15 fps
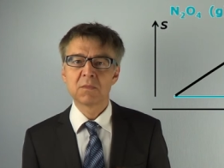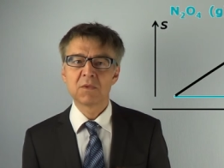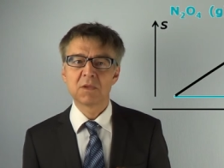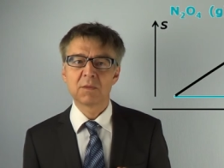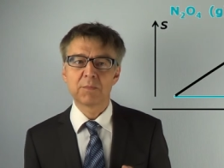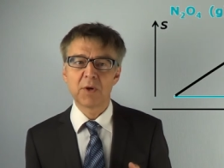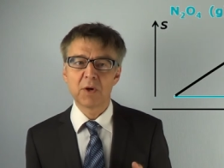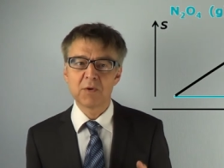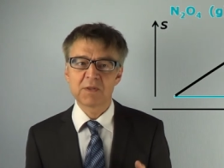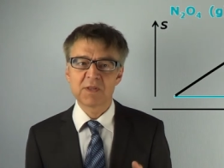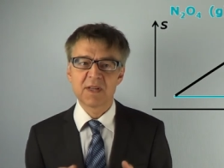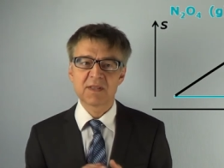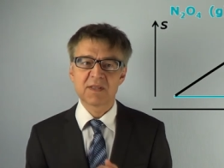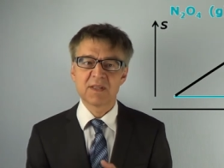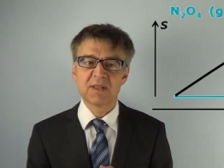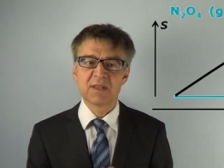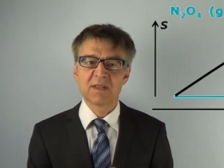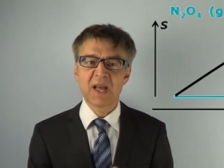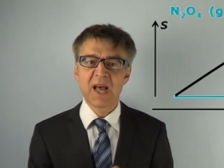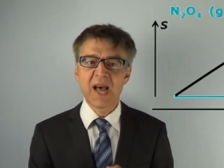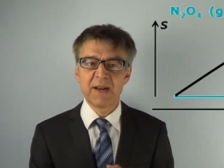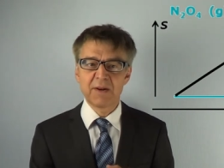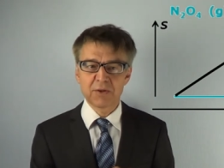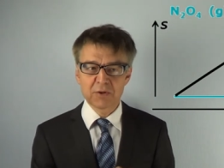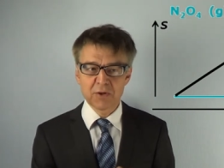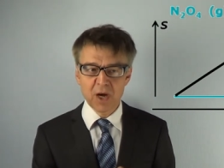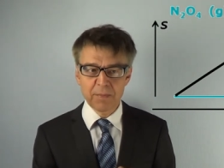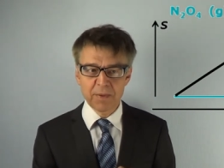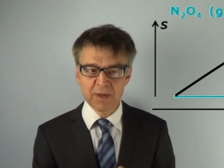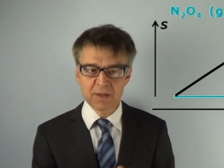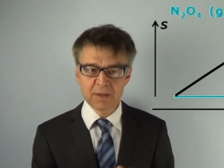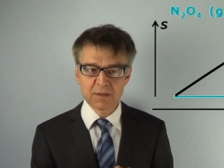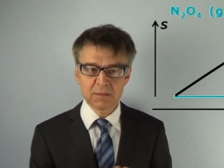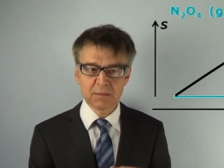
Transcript: The process is endotropic,